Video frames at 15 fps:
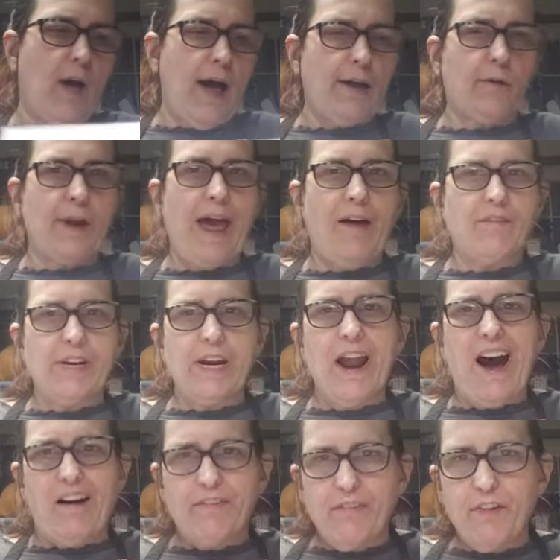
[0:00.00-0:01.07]
I don't have
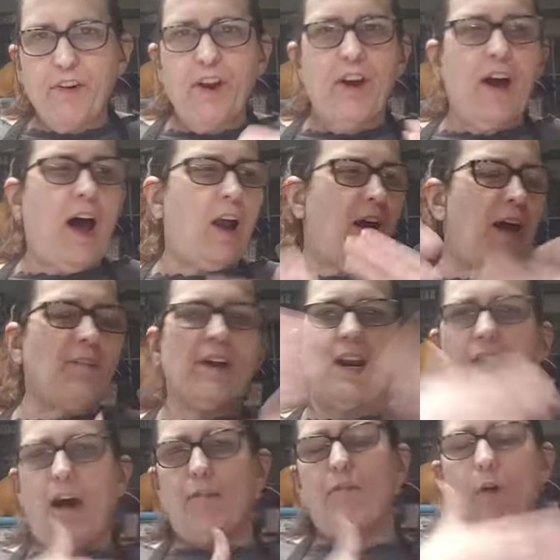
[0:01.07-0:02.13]
enough. I don't have
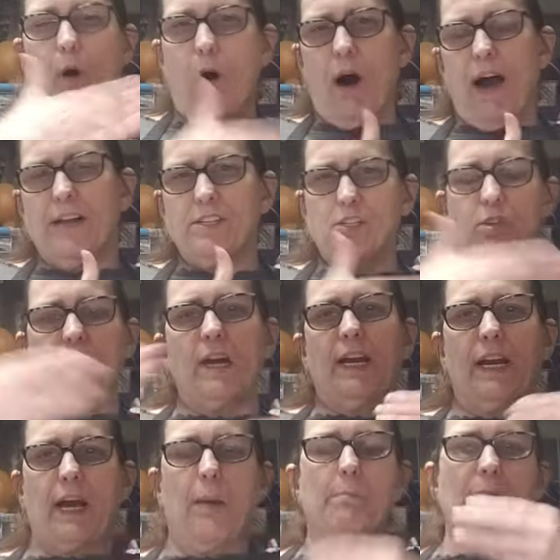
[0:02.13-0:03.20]
enough on, so I got
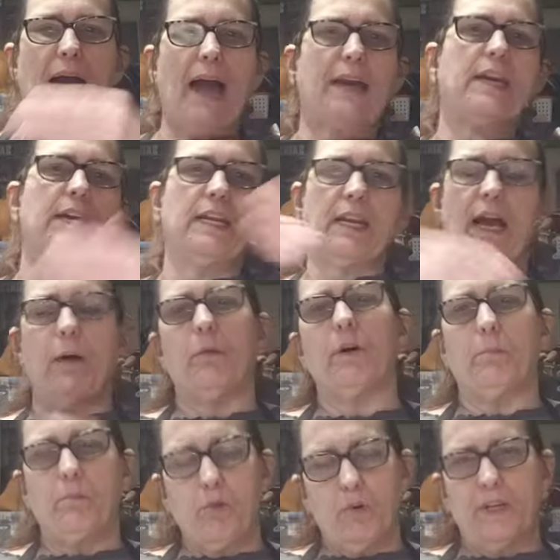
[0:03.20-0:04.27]
to come back in and I
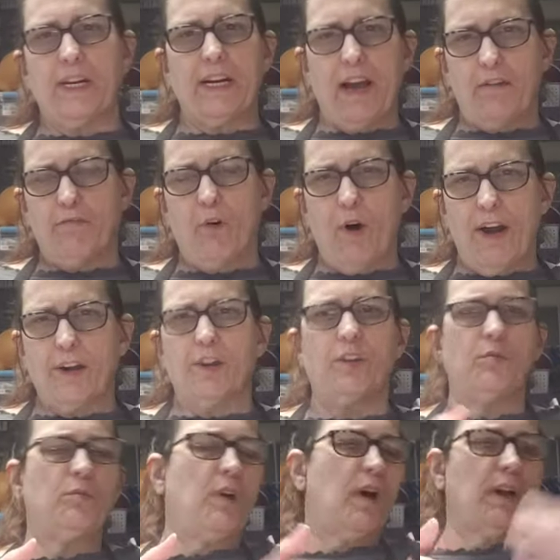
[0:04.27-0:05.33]
want to put enough on. Or
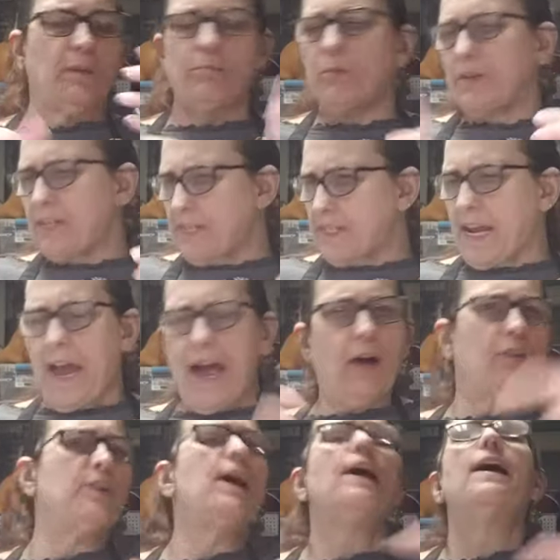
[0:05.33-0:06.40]
you're going to put it
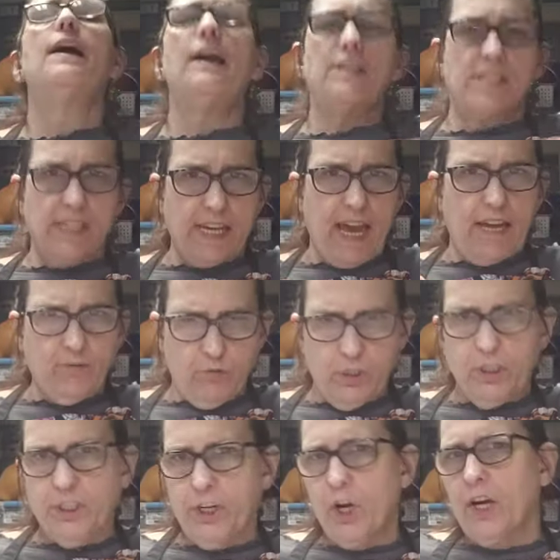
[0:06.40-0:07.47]
down to get
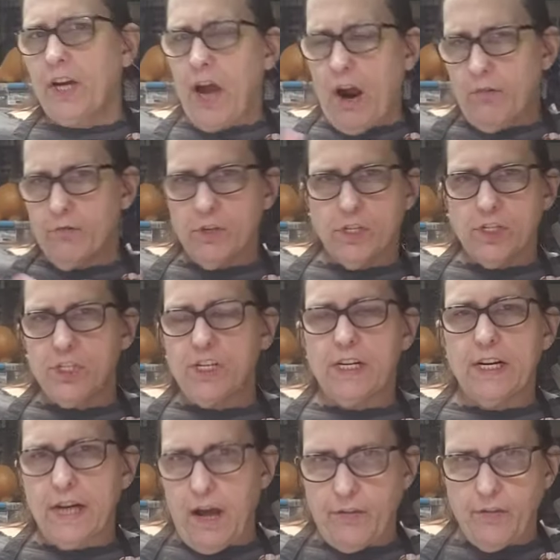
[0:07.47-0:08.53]
really good coverage in
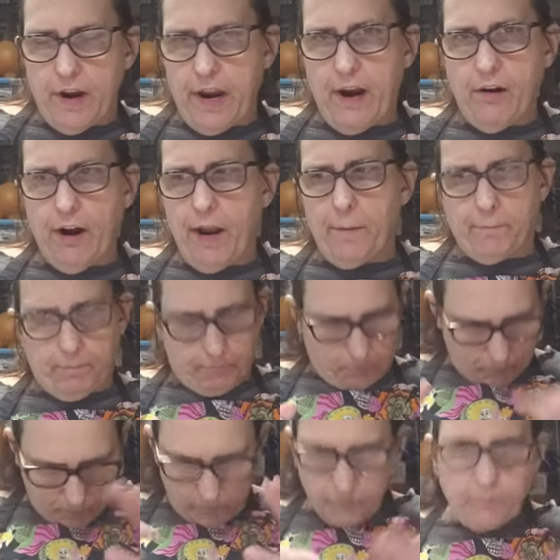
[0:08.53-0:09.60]
another area.
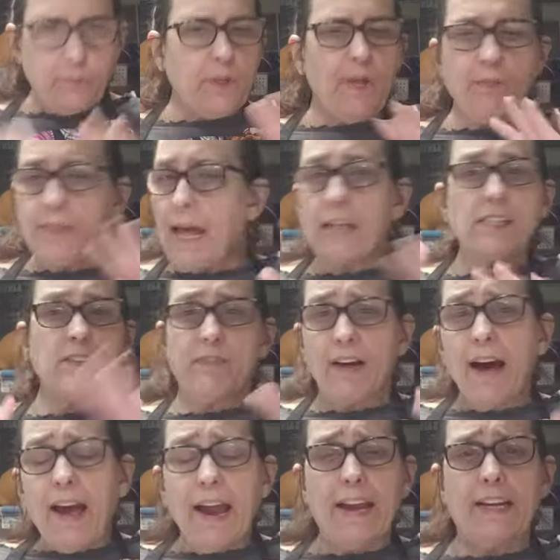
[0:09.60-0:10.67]
That's
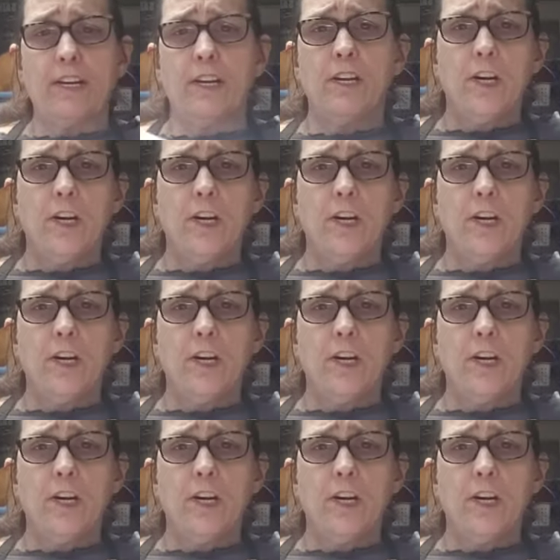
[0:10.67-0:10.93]
fine.